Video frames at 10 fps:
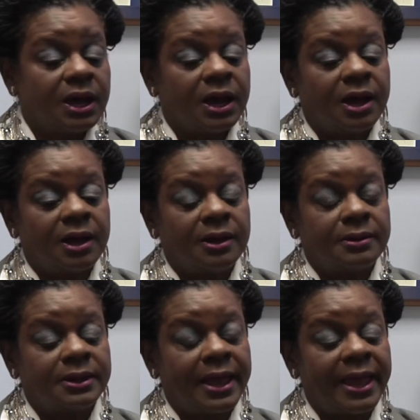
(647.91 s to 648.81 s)

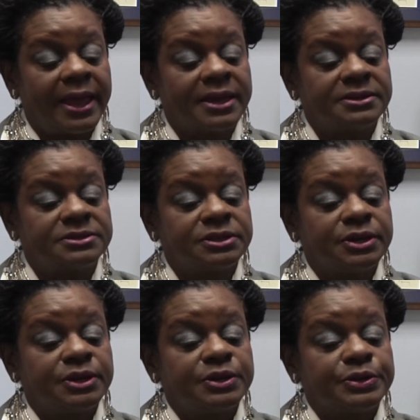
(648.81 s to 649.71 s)
And
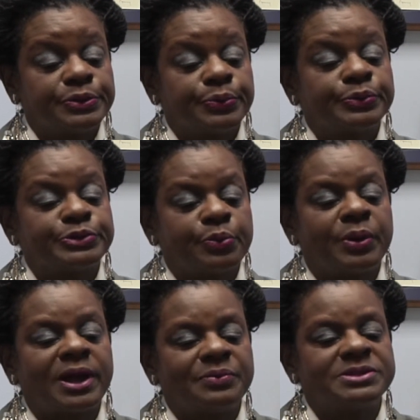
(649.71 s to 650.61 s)
so
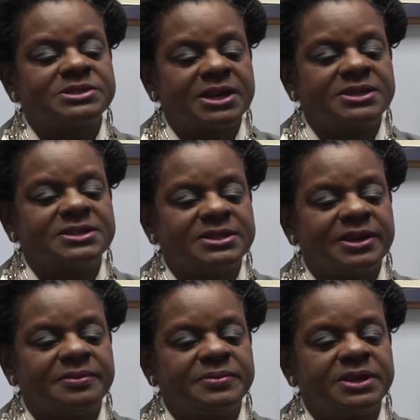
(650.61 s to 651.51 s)
what I would say to
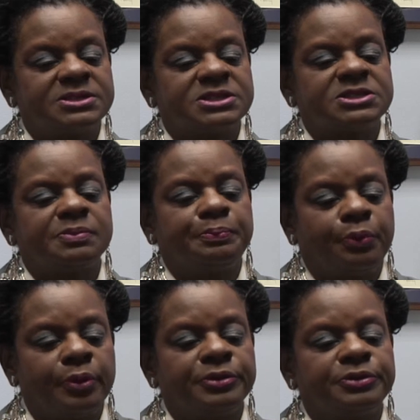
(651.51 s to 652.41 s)
them is it's
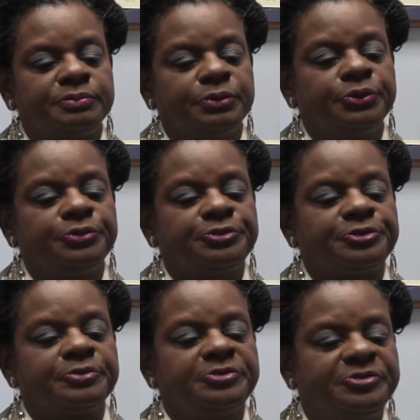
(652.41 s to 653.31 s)
important to move
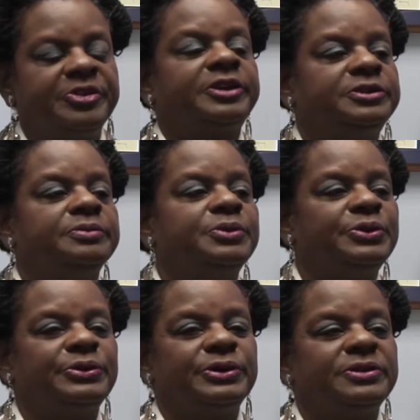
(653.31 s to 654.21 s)
from
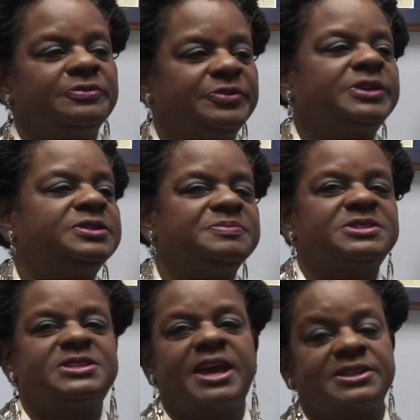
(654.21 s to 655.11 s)
victimhood, victim
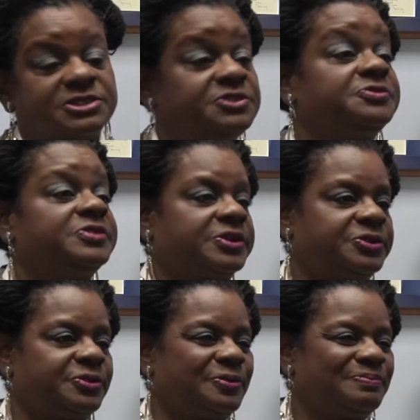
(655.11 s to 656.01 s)
stance, to
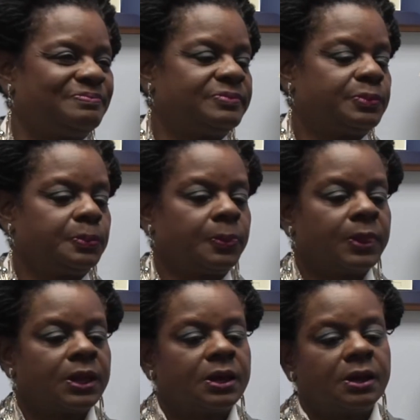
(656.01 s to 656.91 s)
victor.
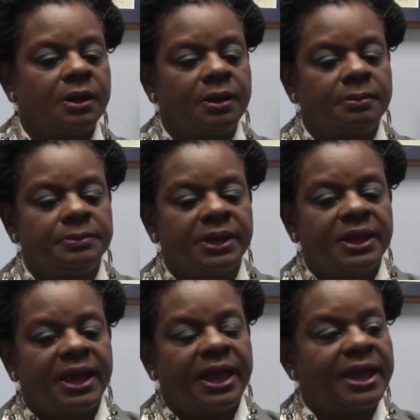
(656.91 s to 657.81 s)

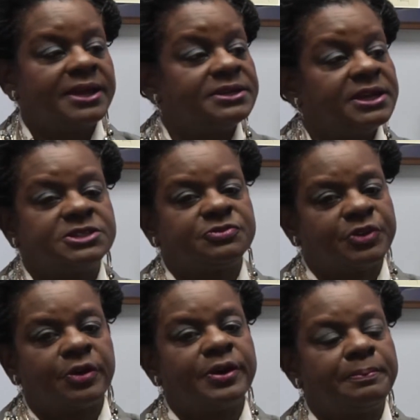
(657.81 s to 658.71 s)
And it's
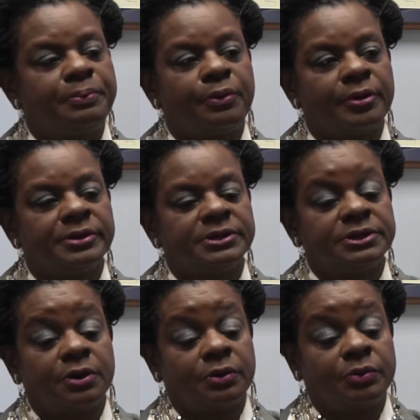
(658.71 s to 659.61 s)
very important,
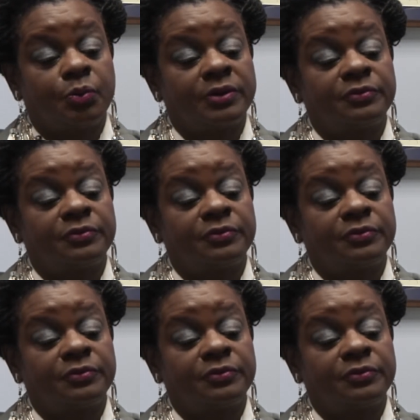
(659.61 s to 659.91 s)
you know, and one